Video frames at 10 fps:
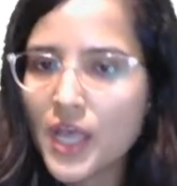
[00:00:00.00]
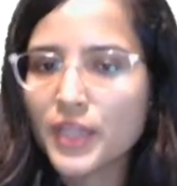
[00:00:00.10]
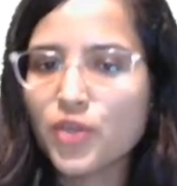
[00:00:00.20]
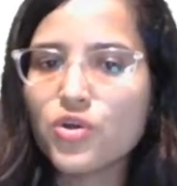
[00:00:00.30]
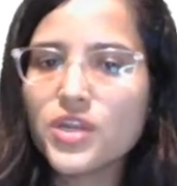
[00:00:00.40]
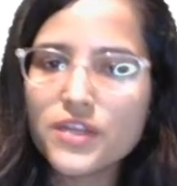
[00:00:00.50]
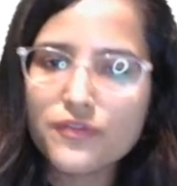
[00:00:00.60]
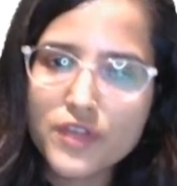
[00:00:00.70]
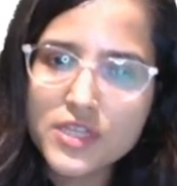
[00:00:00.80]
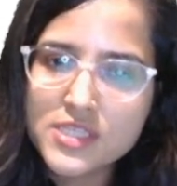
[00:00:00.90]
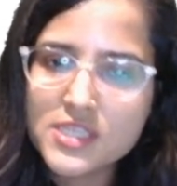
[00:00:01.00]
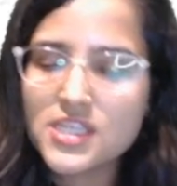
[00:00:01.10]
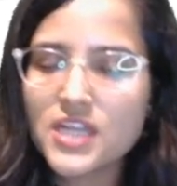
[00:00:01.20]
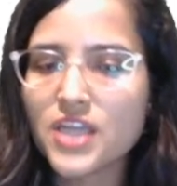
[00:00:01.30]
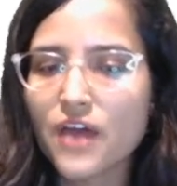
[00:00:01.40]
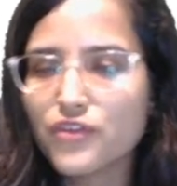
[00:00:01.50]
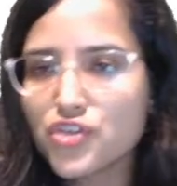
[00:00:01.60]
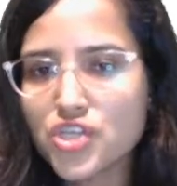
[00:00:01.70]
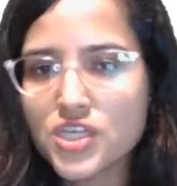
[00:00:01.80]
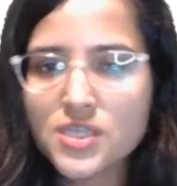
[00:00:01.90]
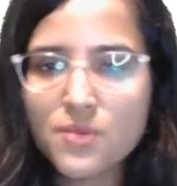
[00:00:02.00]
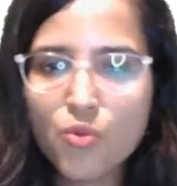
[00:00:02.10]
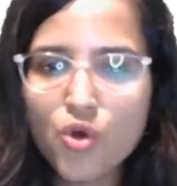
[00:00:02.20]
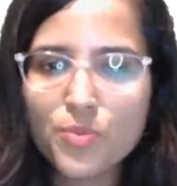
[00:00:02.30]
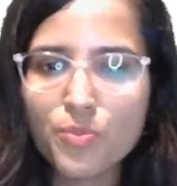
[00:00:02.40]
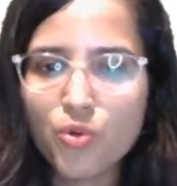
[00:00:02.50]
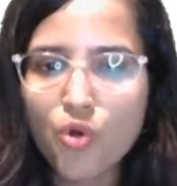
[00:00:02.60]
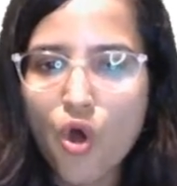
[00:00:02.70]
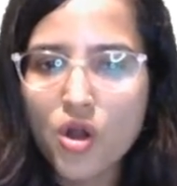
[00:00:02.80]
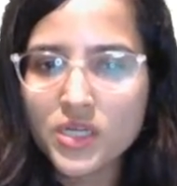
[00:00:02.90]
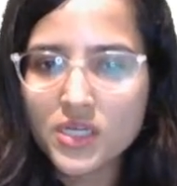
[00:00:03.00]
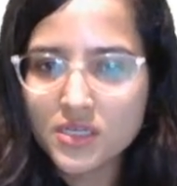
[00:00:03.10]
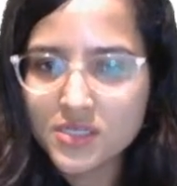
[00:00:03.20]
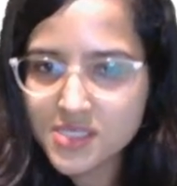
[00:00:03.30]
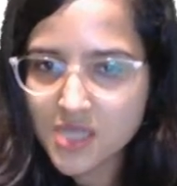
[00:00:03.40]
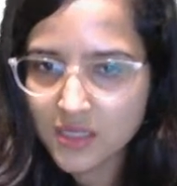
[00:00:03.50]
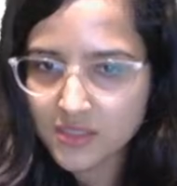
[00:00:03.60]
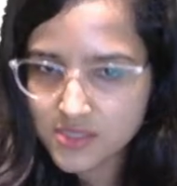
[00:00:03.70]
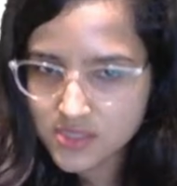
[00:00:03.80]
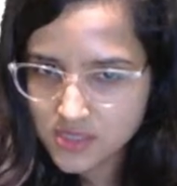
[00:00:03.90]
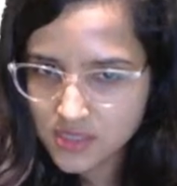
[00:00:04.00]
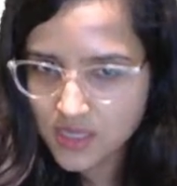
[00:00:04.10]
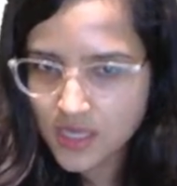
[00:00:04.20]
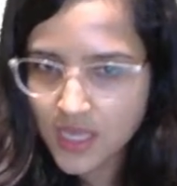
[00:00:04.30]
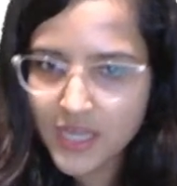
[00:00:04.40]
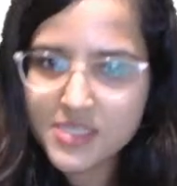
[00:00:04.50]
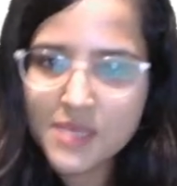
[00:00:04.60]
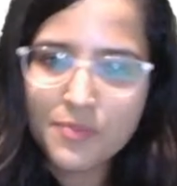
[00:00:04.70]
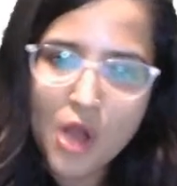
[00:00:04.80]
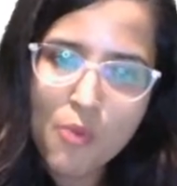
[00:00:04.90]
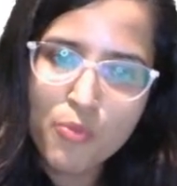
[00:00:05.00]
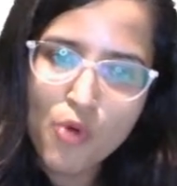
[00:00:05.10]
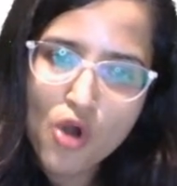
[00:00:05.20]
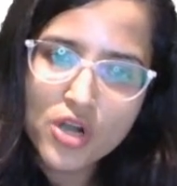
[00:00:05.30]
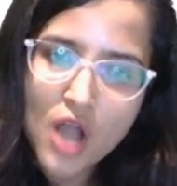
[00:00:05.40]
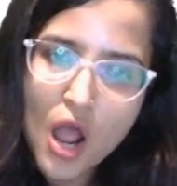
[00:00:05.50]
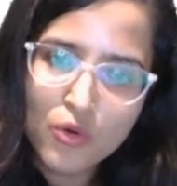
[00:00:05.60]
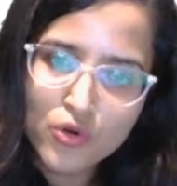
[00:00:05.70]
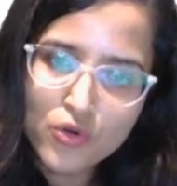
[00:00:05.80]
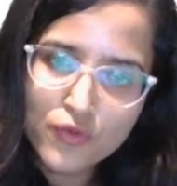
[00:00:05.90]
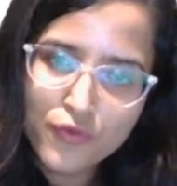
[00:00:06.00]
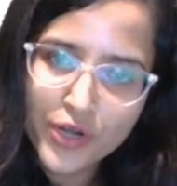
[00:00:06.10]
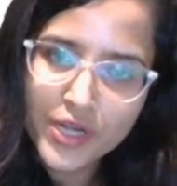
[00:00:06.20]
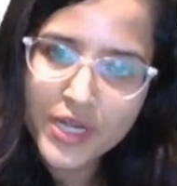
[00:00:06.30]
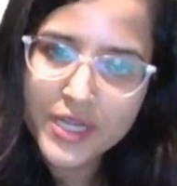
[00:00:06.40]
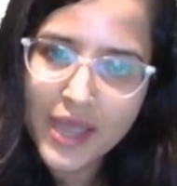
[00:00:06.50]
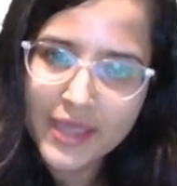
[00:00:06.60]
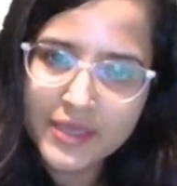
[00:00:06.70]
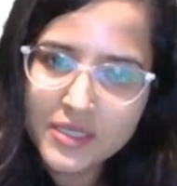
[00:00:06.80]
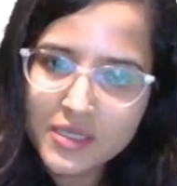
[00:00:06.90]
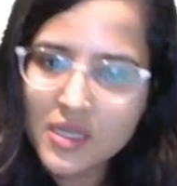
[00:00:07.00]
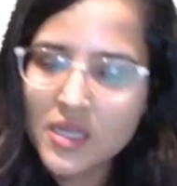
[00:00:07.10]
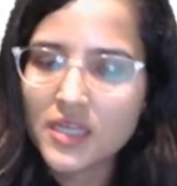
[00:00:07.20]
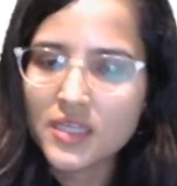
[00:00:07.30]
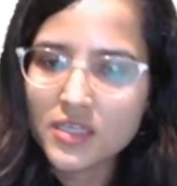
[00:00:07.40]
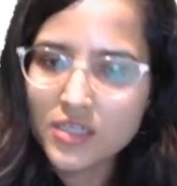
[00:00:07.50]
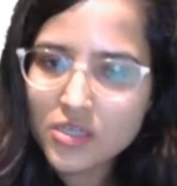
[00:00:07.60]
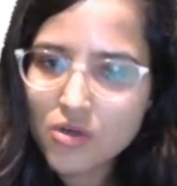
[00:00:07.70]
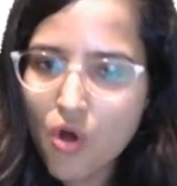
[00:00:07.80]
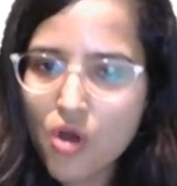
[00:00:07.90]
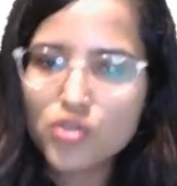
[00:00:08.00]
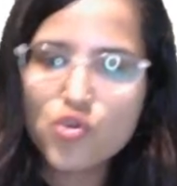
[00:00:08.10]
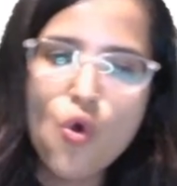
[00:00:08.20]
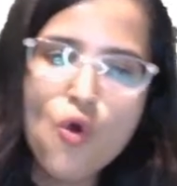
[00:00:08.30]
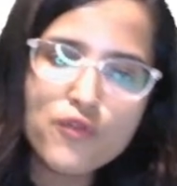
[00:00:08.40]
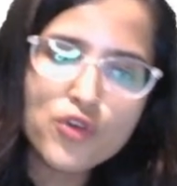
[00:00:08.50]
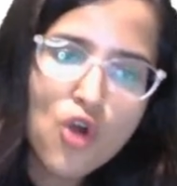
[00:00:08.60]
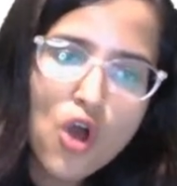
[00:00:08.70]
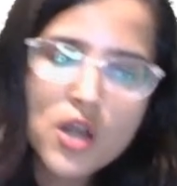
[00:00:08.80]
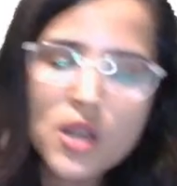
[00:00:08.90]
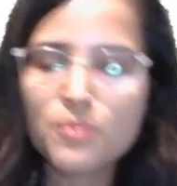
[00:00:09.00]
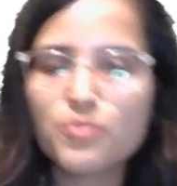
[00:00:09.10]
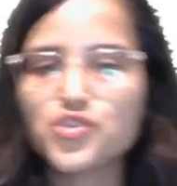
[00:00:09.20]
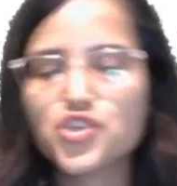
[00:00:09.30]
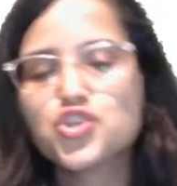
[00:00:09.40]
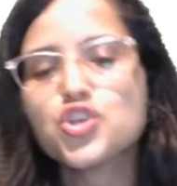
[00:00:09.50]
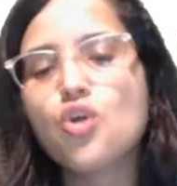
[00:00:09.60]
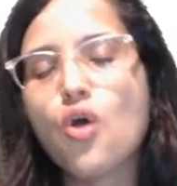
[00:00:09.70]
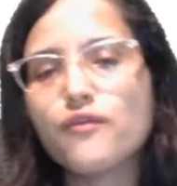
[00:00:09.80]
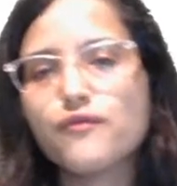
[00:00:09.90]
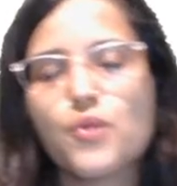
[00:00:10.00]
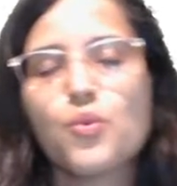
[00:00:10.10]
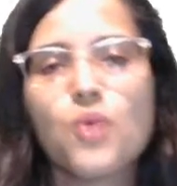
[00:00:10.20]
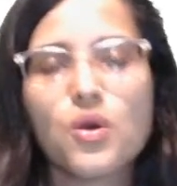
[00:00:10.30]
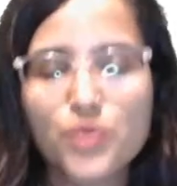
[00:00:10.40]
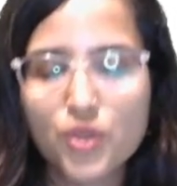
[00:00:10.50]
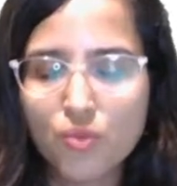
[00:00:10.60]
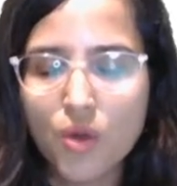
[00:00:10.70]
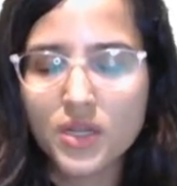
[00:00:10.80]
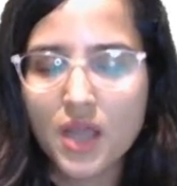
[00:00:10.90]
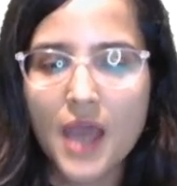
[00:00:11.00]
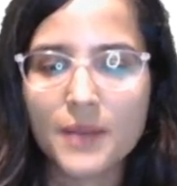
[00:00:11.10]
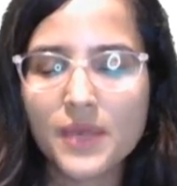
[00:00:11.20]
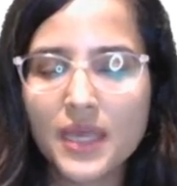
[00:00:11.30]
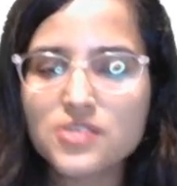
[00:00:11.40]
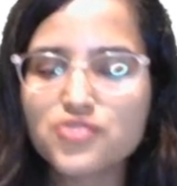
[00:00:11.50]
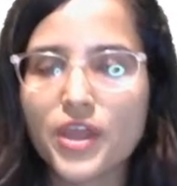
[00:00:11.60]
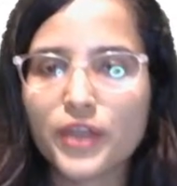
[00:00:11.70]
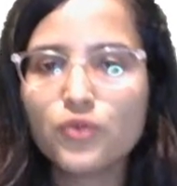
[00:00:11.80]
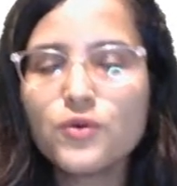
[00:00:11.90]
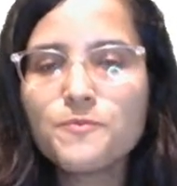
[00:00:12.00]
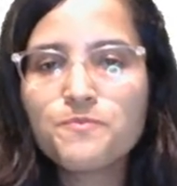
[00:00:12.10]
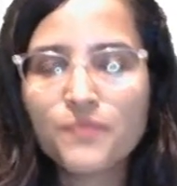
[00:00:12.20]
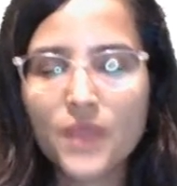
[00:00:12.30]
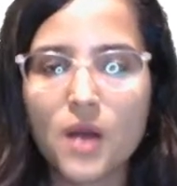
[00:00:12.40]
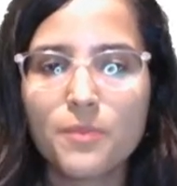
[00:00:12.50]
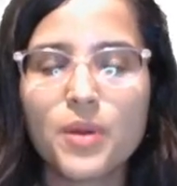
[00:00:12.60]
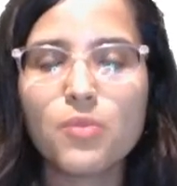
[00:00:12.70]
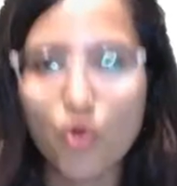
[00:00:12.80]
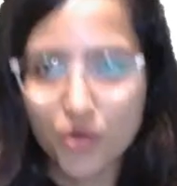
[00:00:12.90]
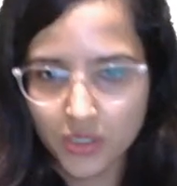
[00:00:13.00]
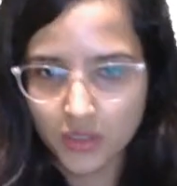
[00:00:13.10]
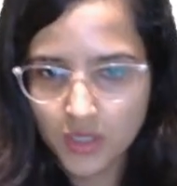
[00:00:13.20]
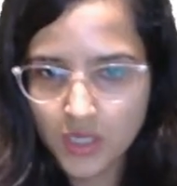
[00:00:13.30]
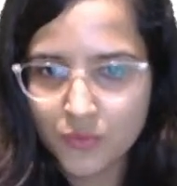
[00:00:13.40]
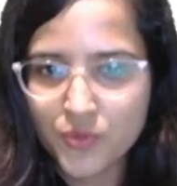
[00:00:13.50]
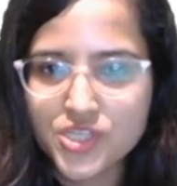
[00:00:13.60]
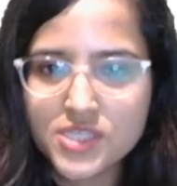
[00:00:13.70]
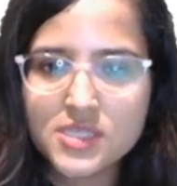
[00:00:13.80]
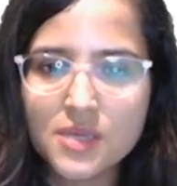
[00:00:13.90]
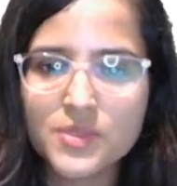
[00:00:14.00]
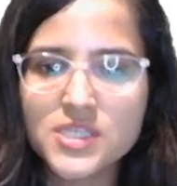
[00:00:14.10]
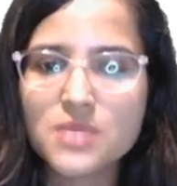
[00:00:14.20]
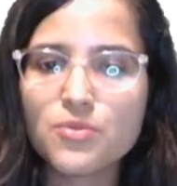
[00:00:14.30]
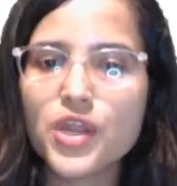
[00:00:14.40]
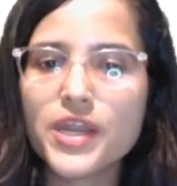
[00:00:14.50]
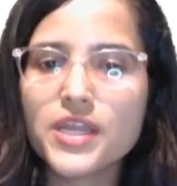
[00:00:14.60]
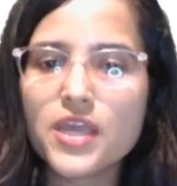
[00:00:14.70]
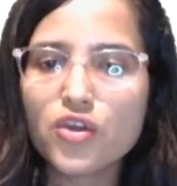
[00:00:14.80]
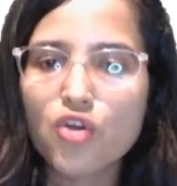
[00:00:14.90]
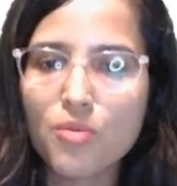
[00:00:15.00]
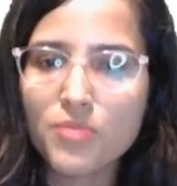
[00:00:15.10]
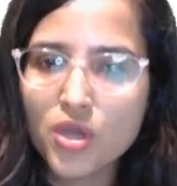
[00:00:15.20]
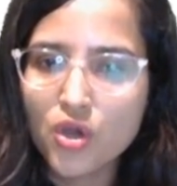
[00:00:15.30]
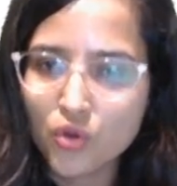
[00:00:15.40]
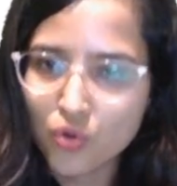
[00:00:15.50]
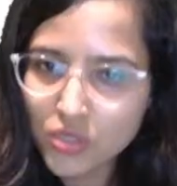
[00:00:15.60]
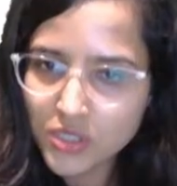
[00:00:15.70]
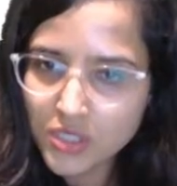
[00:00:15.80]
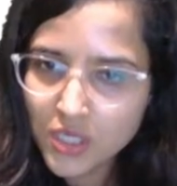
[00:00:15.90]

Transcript: The only difference is that dovish is a more broader stance. It is a broader outlook for an entire year or the overall position of what RBI is trying to promote, which is stimulating economic growth.